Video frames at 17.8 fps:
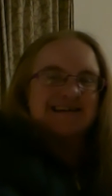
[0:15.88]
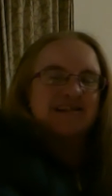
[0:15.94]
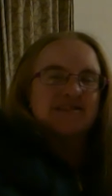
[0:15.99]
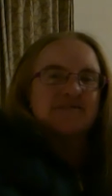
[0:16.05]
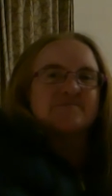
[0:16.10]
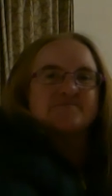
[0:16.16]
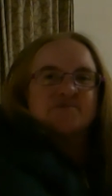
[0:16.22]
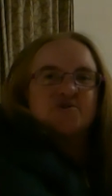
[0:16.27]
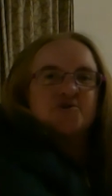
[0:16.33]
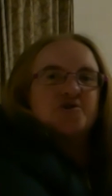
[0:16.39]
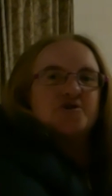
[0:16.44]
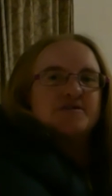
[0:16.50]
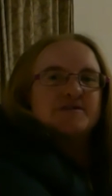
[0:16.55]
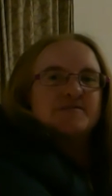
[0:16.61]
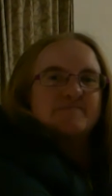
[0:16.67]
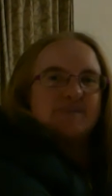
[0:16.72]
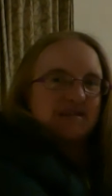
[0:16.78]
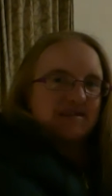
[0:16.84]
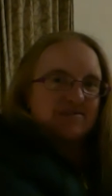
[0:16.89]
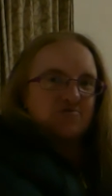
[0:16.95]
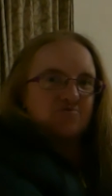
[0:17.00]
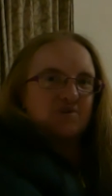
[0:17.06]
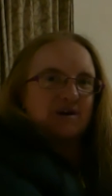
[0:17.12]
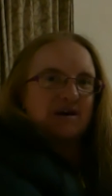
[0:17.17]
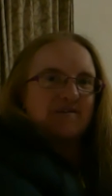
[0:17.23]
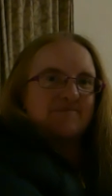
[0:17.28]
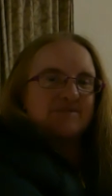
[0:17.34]
the first
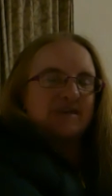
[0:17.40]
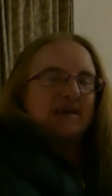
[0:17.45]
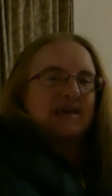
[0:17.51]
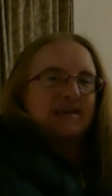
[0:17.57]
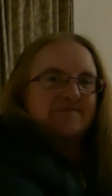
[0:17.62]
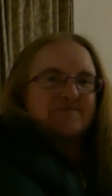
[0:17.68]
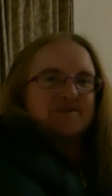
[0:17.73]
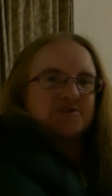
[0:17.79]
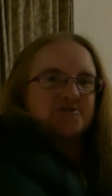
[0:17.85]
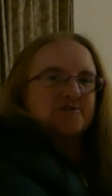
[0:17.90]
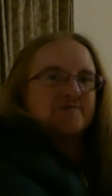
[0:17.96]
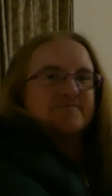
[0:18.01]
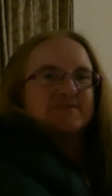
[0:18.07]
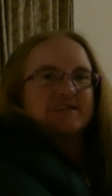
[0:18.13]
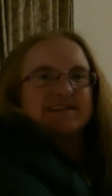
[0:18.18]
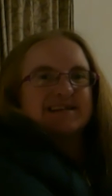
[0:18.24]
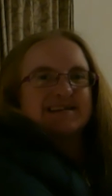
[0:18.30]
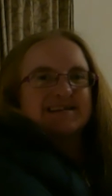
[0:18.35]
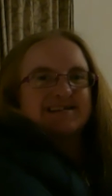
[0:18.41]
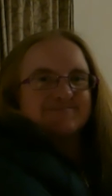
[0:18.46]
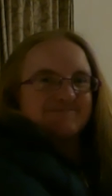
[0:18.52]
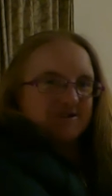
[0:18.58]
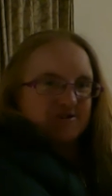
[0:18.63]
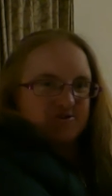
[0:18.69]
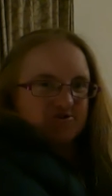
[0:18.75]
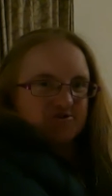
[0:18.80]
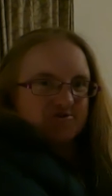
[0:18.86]
spacecraft ever to visit
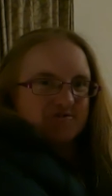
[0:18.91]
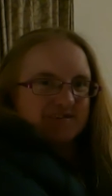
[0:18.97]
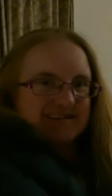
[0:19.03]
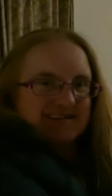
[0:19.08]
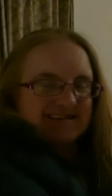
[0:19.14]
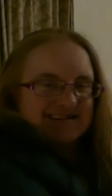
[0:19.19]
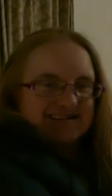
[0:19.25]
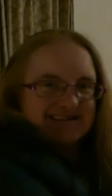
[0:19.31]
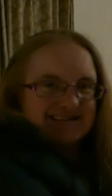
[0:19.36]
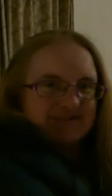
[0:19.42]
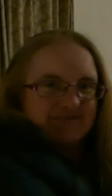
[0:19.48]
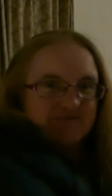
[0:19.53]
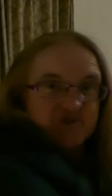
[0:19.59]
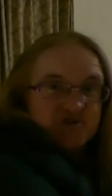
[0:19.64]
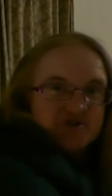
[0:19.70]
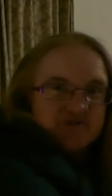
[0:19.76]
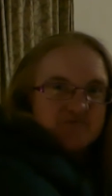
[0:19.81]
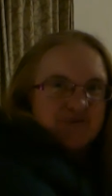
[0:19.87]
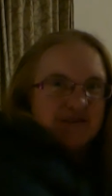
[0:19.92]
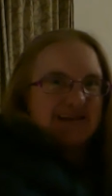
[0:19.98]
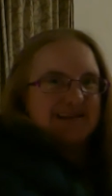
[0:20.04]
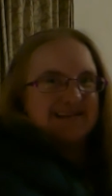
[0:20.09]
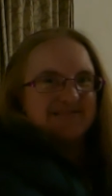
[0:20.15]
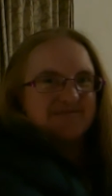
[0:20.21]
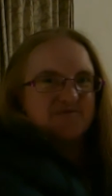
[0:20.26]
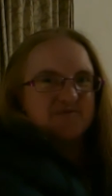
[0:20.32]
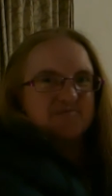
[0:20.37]
Mercury, the first
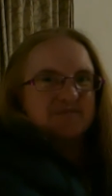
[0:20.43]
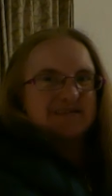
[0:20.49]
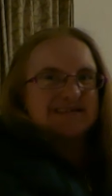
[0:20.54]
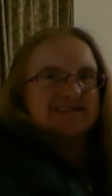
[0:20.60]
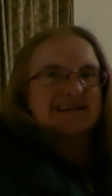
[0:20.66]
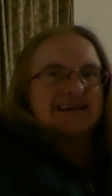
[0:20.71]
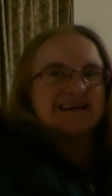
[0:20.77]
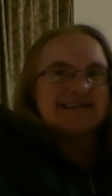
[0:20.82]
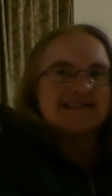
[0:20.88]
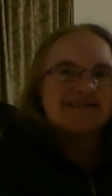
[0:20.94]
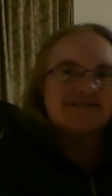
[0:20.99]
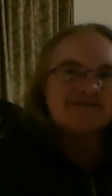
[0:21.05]
planet from the Sun.